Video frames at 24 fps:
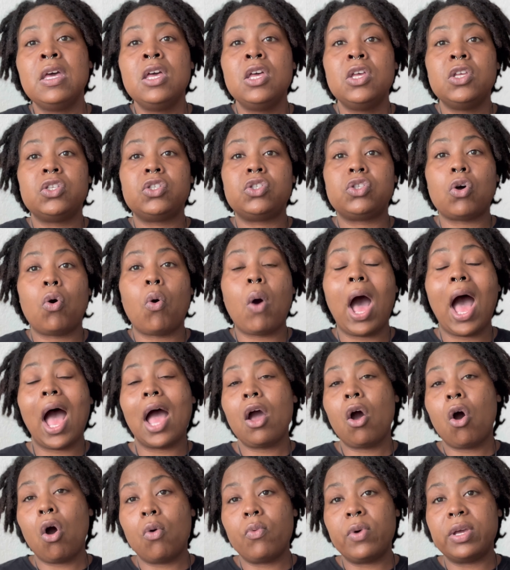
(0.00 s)
So I
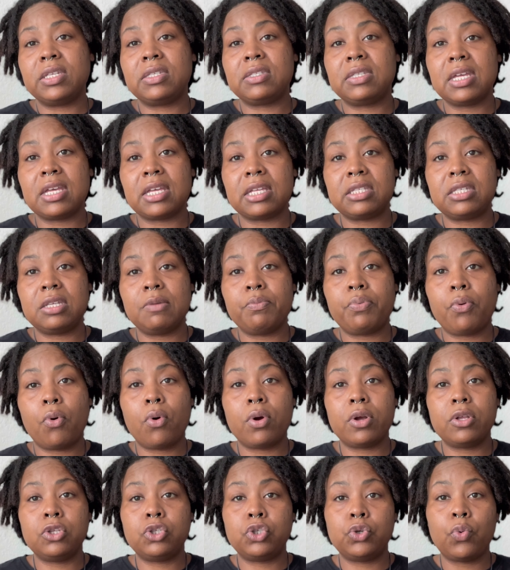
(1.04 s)
always think it's
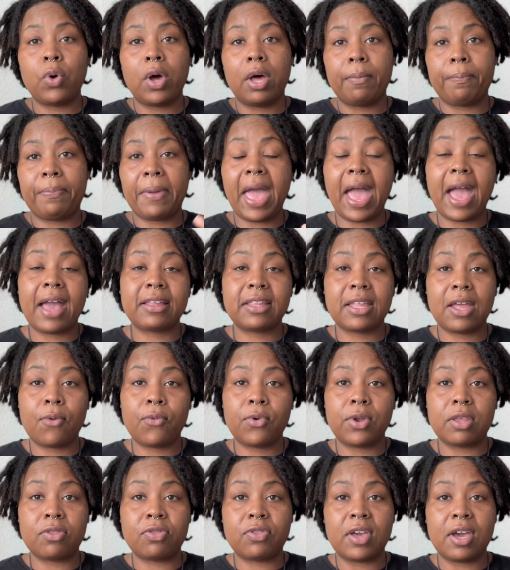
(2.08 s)
important to unpack that
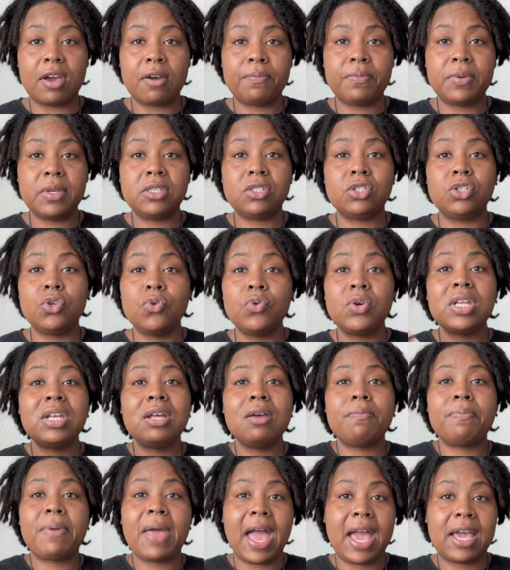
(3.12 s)
with a therapist. You can
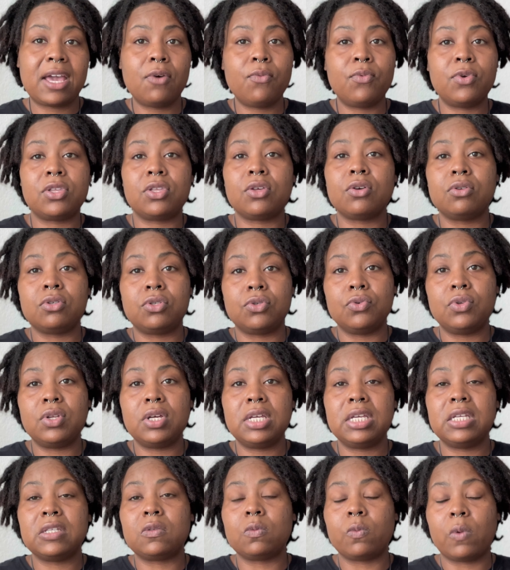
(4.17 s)
unpack it with your doula
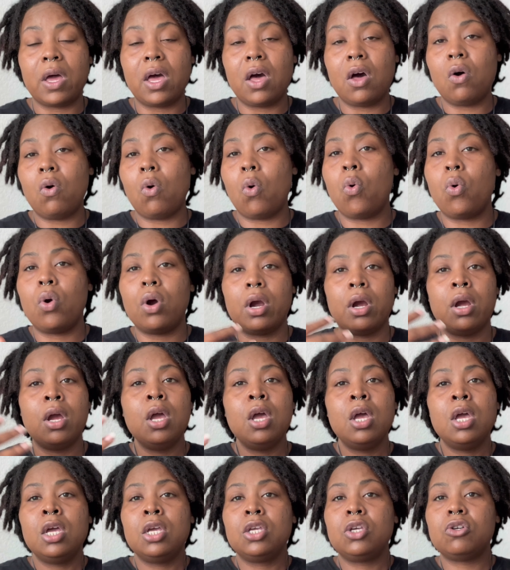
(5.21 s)
as well, or
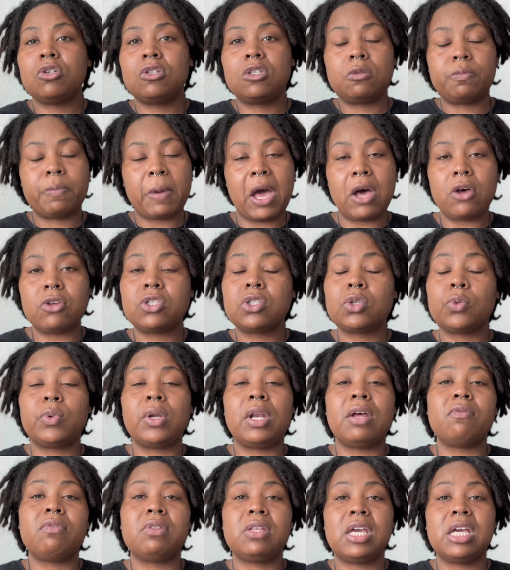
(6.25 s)
your spouse, or
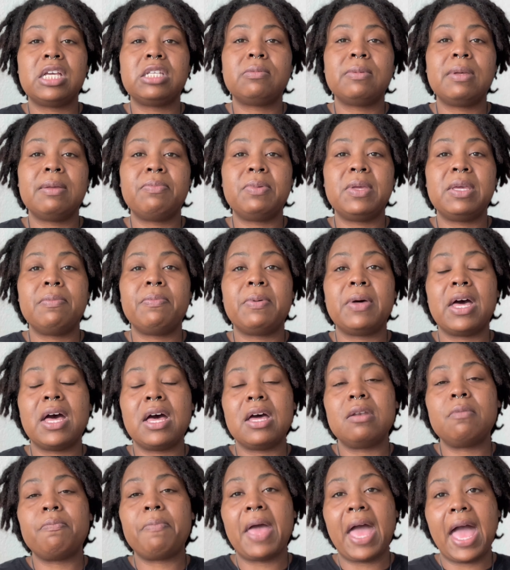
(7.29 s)
whatever the case may be, but
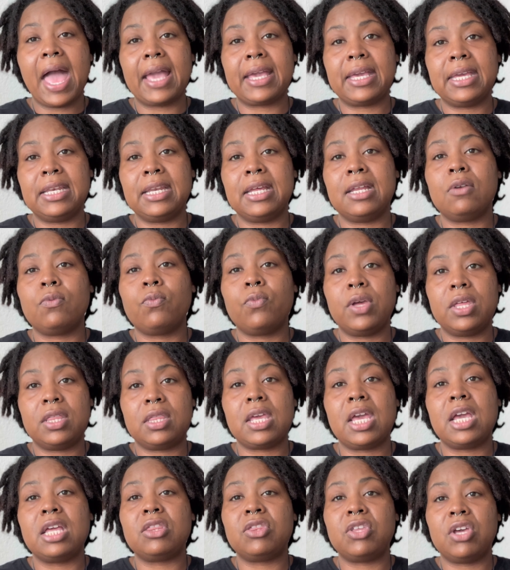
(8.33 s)
unpacking it with
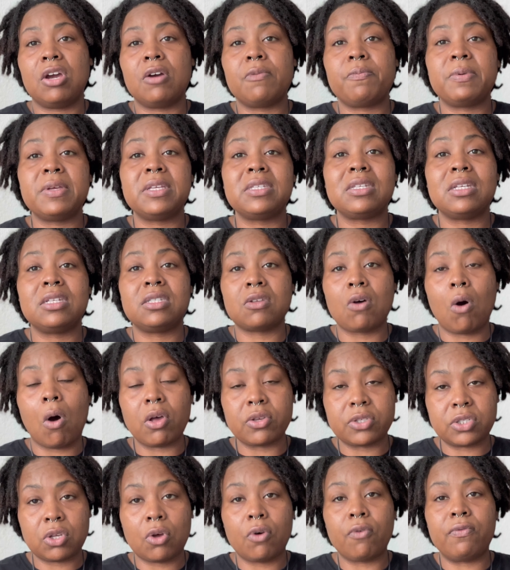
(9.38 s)
a therapist is
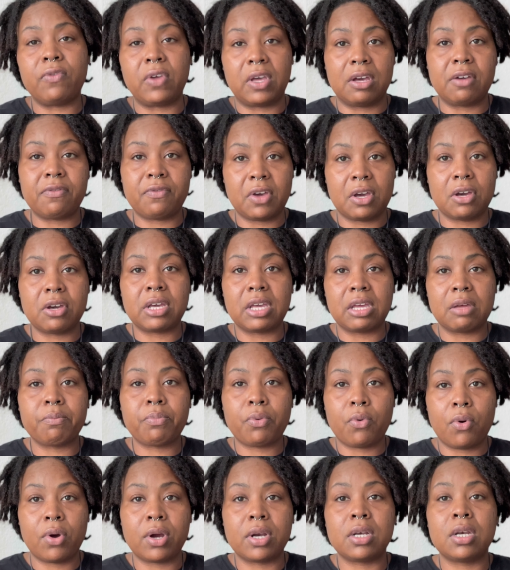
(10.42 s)
also very, very
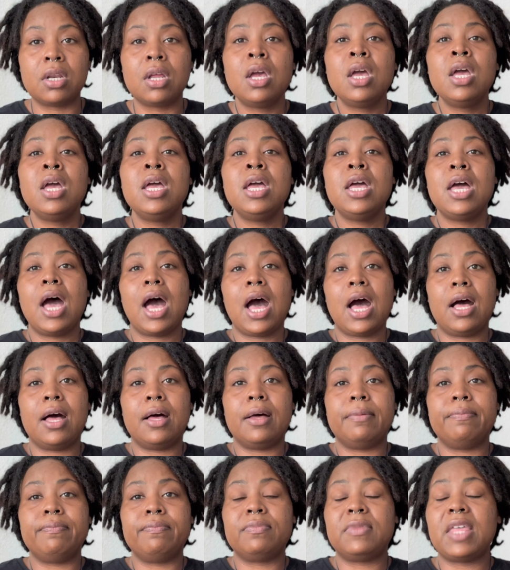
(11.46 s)
important.
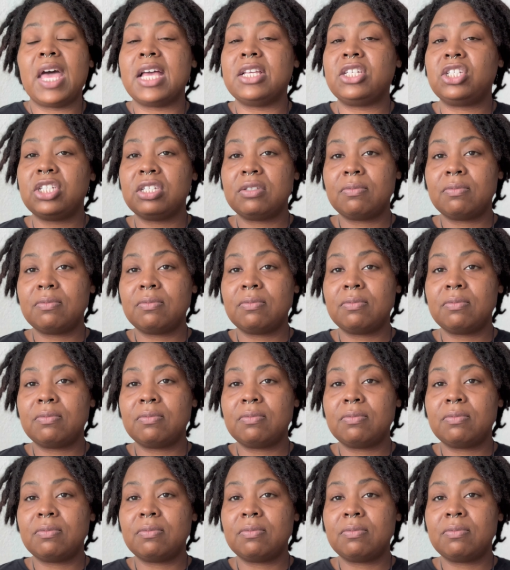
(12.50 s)
That's just